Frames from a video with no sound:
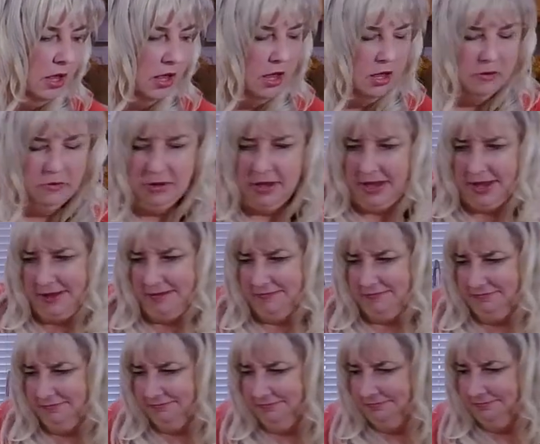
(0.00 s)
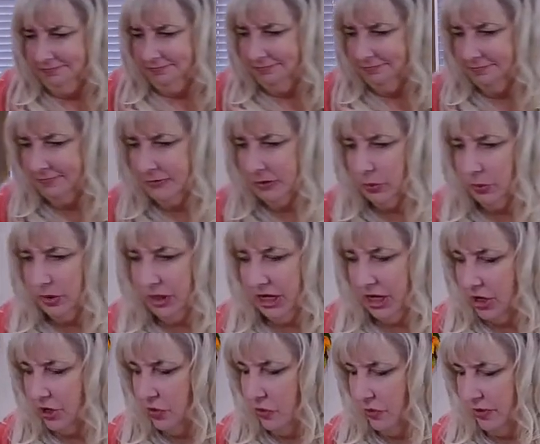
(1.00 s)
Okay, we
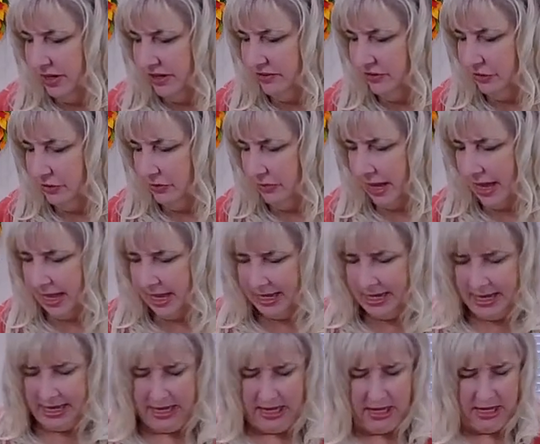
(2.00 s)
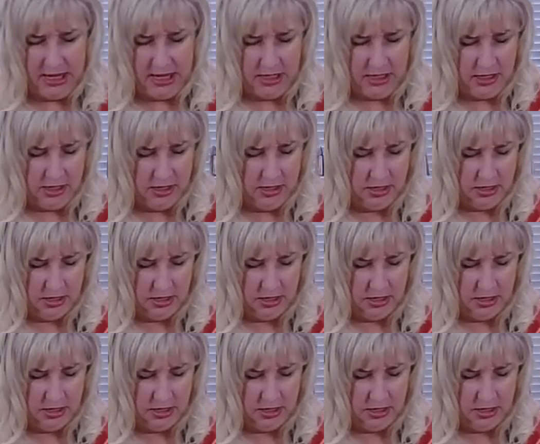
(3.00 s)
are going to add in